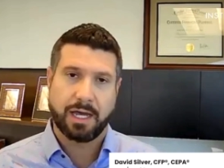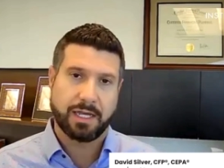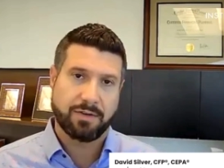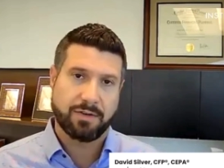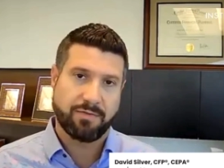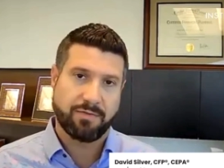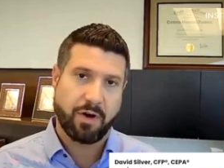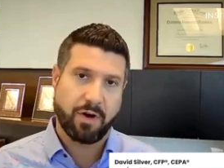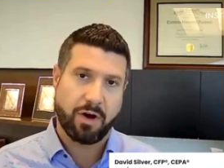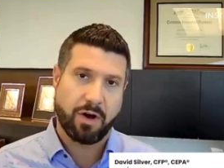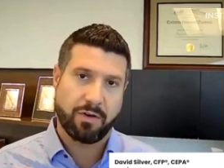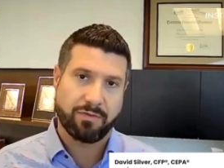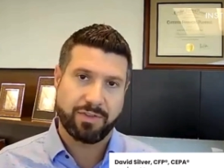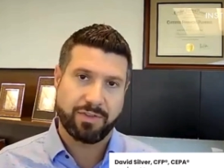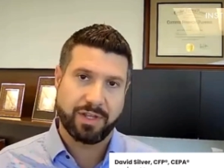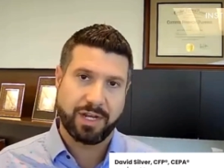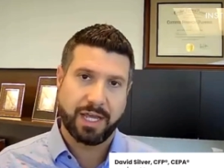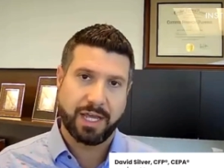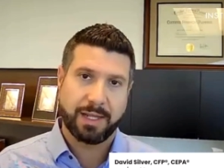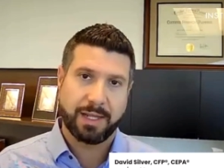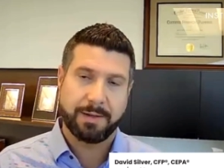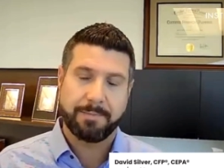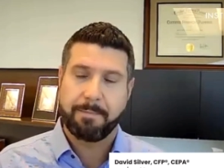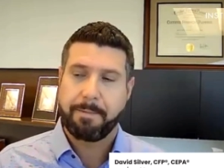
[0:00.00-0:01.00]
involved in
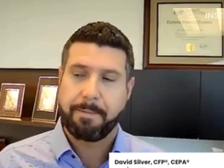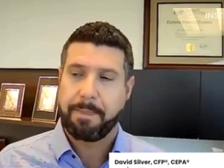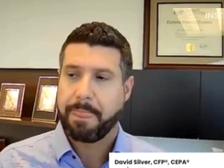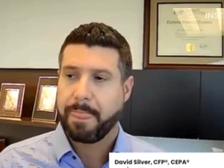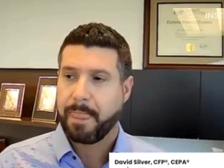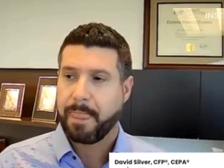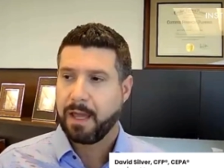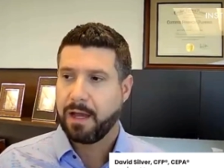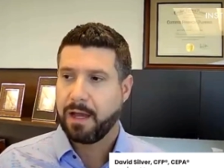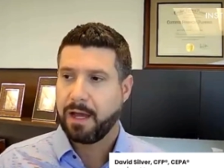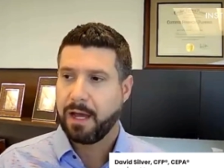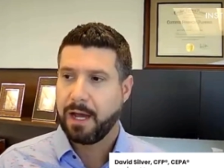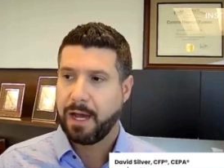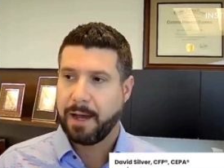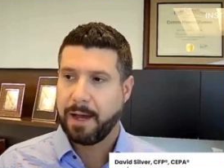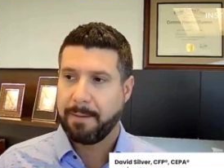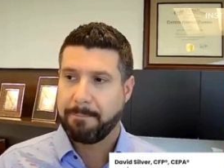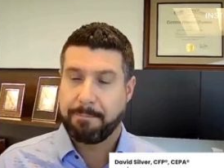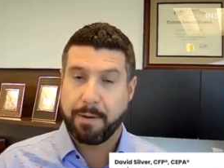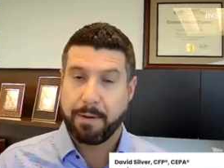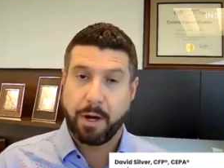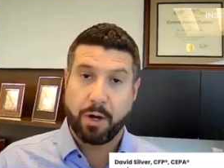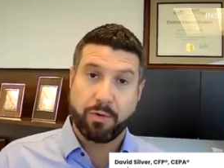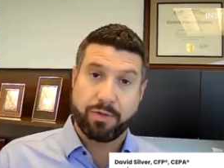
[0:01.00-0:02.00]
it,
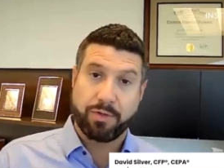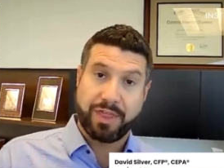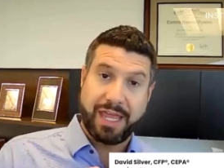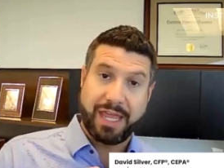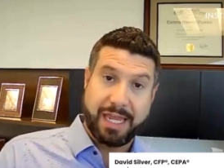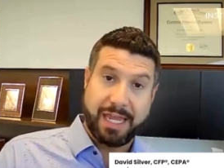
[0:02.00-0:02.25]
both